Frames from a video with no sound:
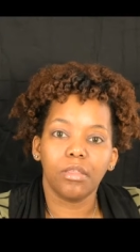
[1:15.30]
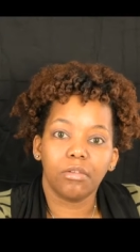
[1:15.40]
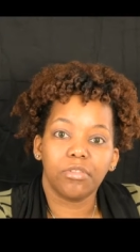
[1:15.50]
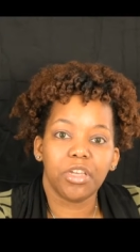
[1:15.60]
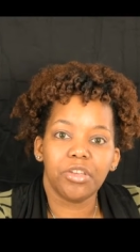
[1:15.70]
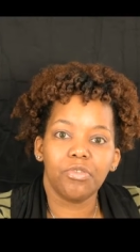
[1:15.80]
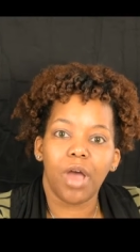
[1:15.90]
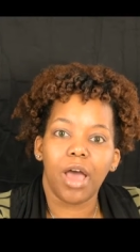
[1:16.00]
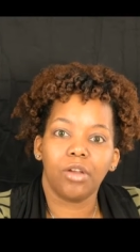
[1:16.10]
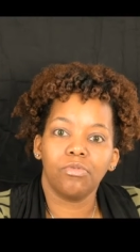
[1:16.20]
they'll tell you
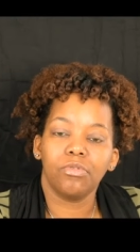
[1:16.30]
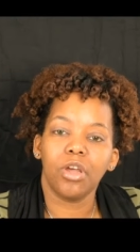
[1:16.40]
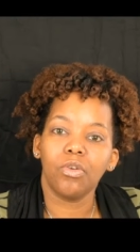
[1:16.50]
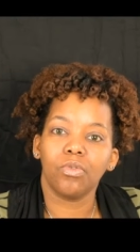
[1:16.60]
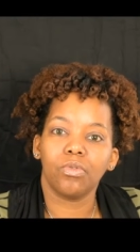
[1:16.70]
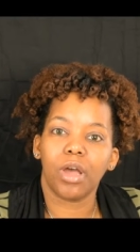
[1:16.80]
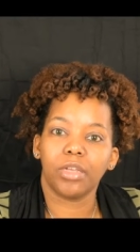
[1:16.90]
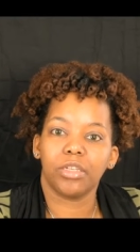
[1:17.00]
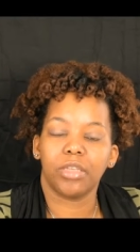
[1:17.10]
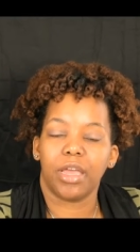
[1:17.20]
I don't know
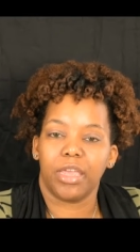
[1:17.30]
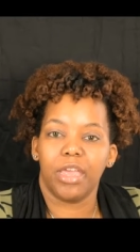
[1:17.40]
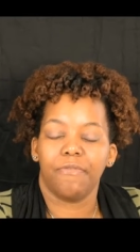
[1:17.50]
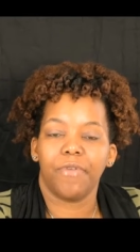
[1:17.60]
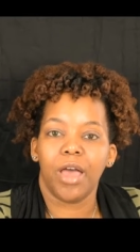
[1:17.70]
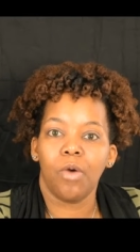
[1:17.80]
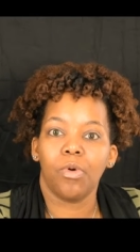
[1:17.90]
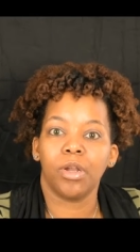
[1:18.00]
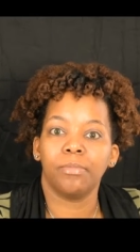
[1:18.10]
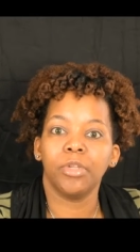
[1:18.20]
I just I can't find
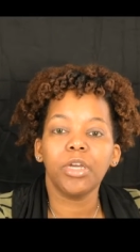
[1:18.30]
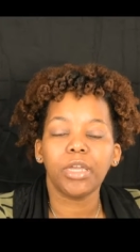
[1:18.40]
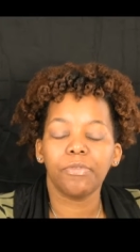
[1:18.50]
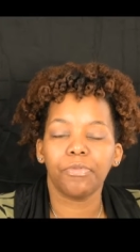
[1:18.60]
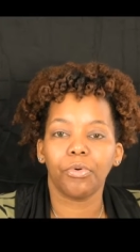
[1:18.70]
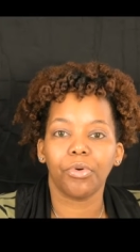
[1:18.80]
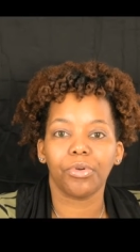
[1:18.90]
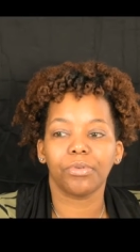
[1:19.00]
what I'm looking for